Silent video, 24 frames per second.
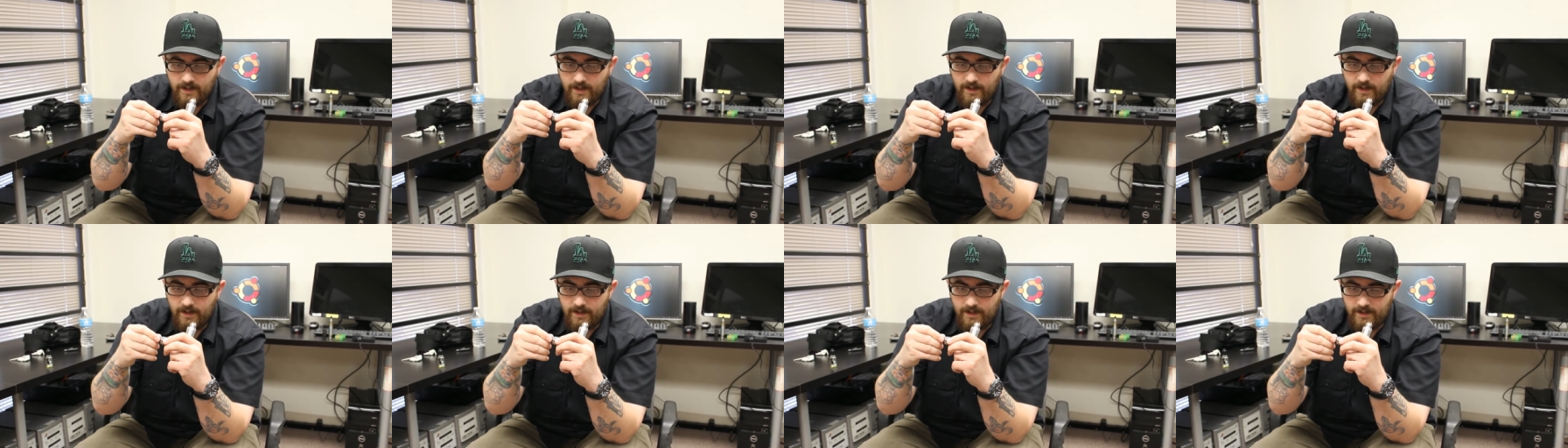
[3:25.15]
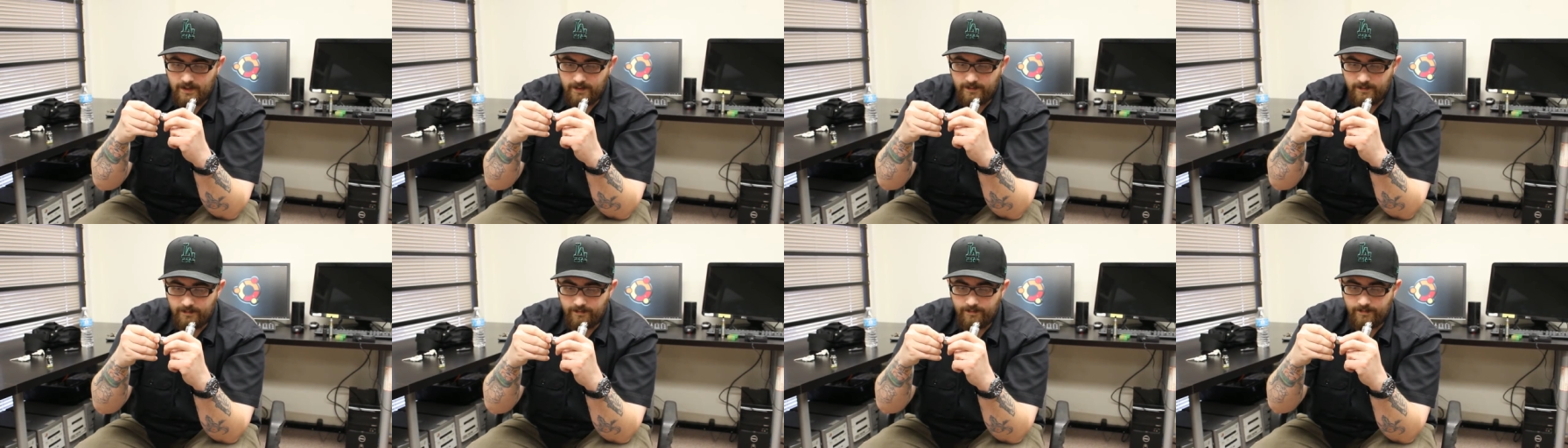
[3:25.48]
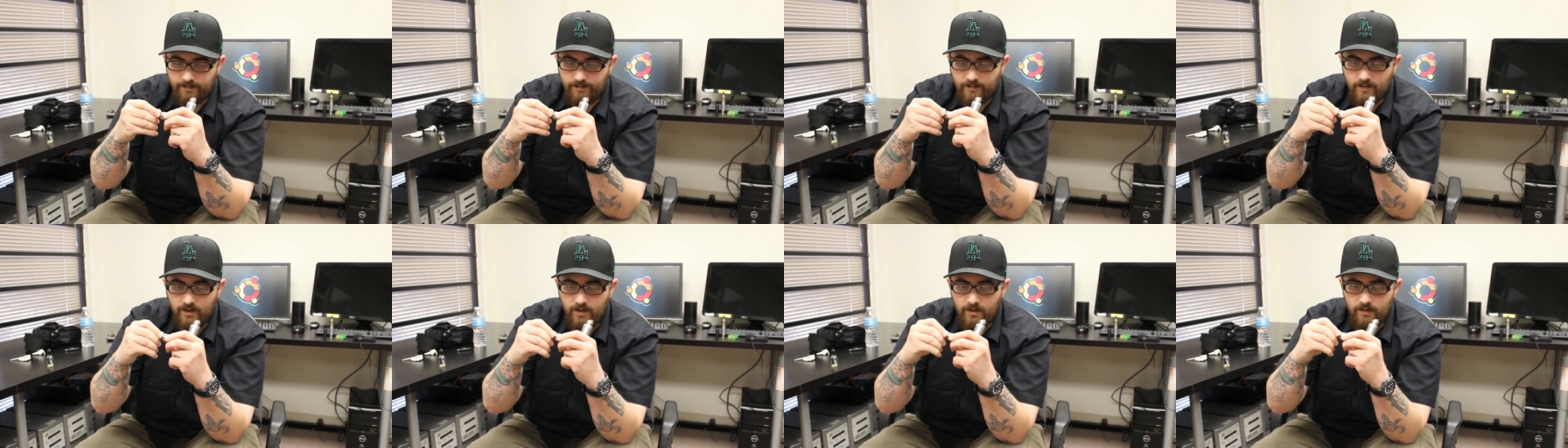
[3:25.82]
Um,
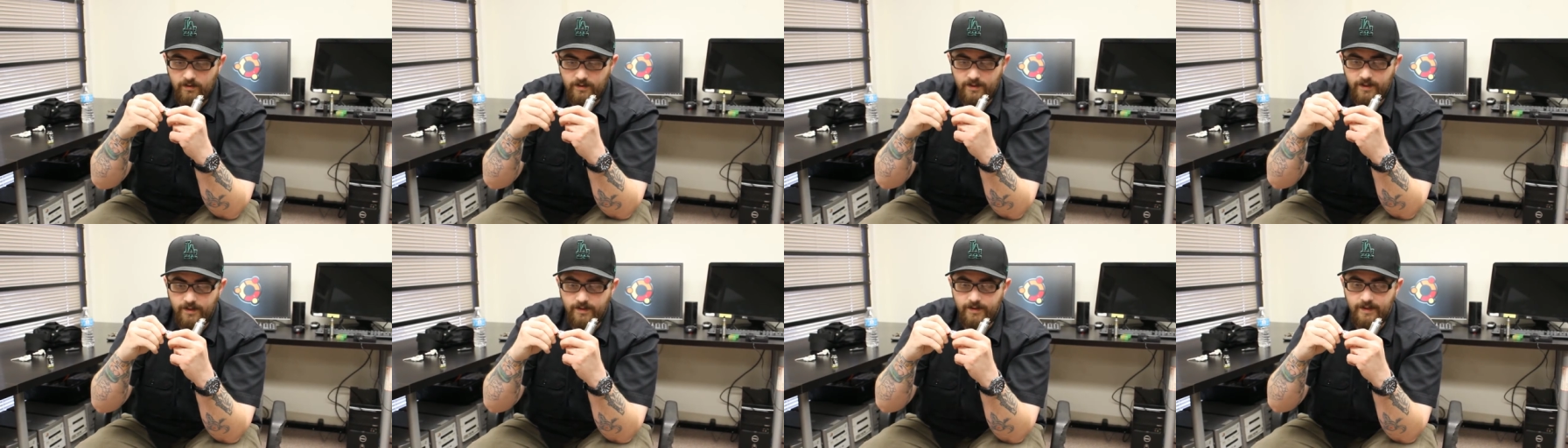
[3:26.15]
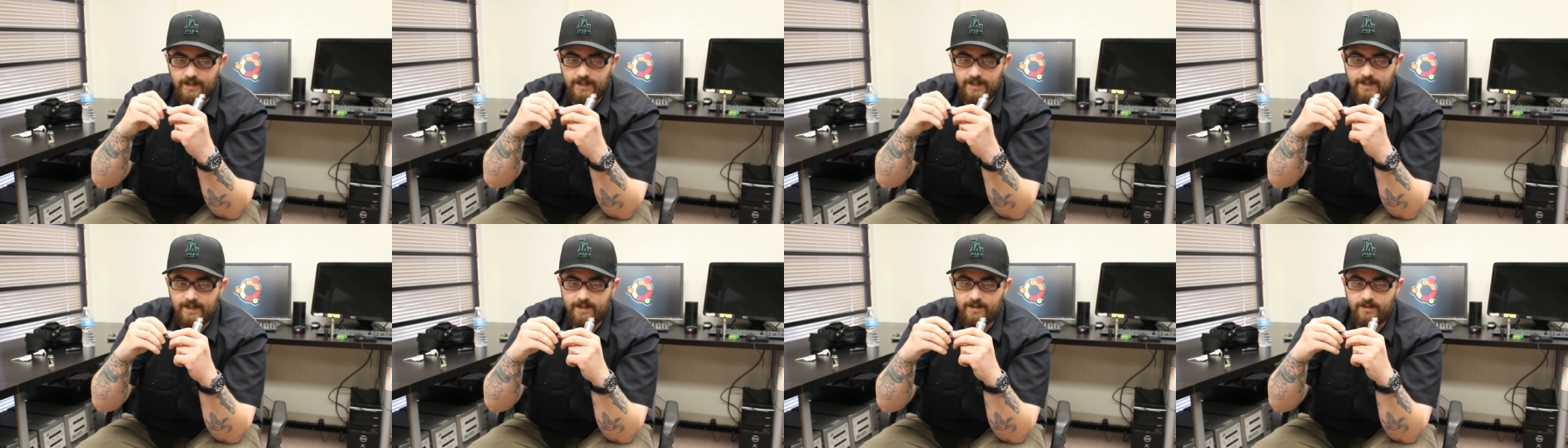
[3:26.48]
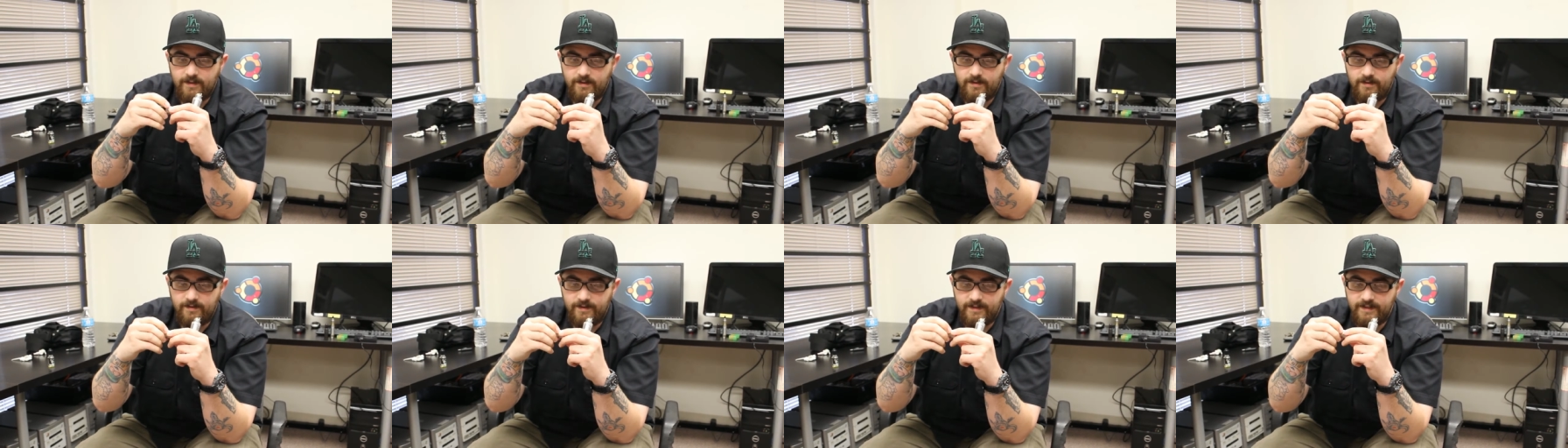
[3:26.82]
I'll go ahead and
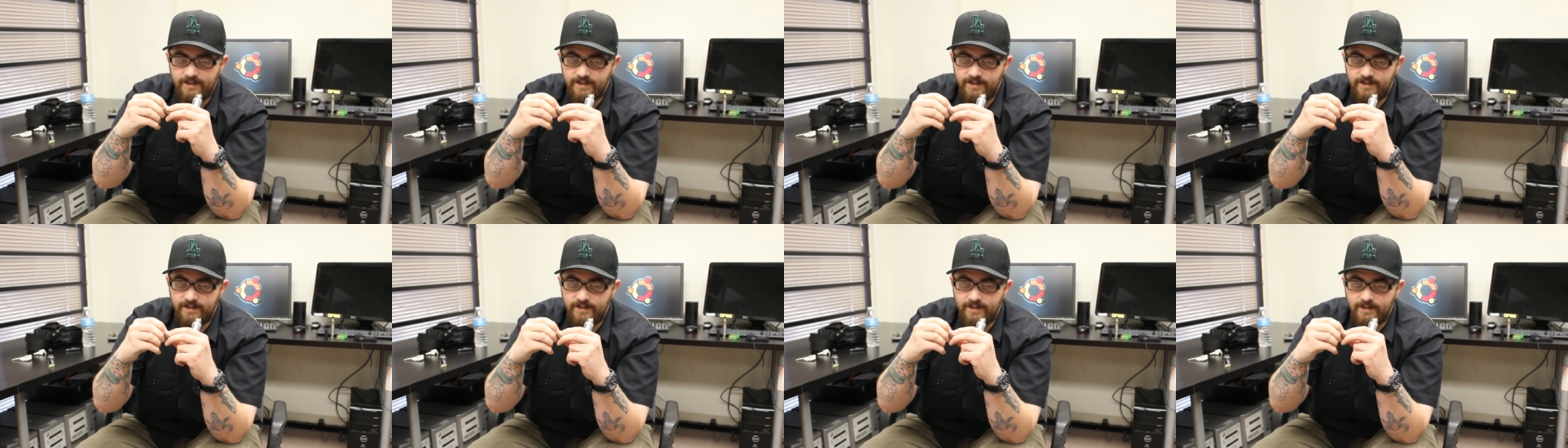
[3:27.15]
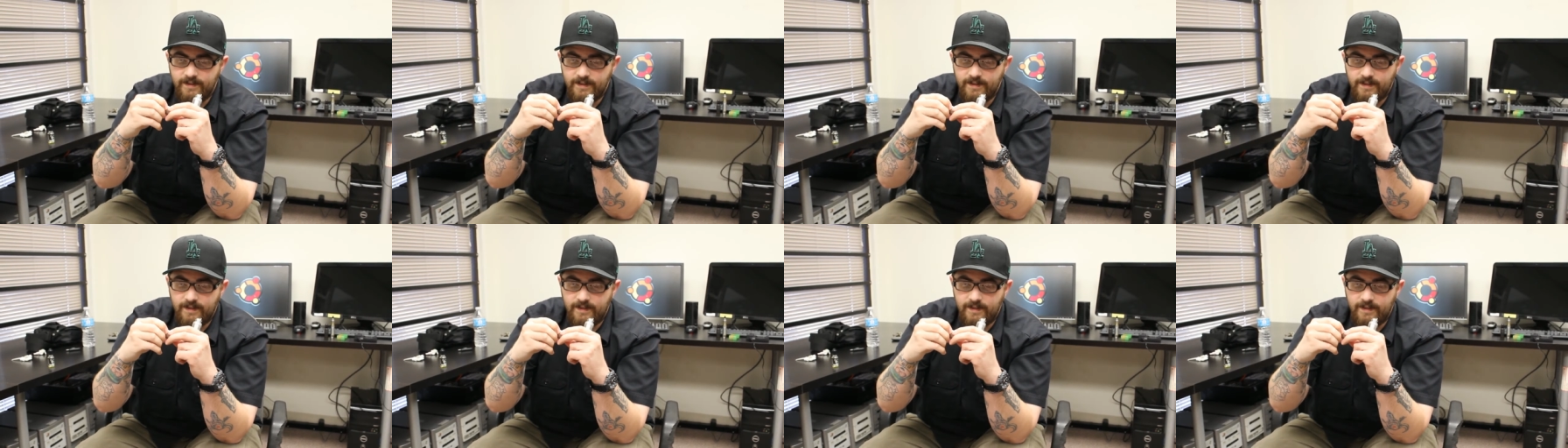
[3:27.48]
I'll uh,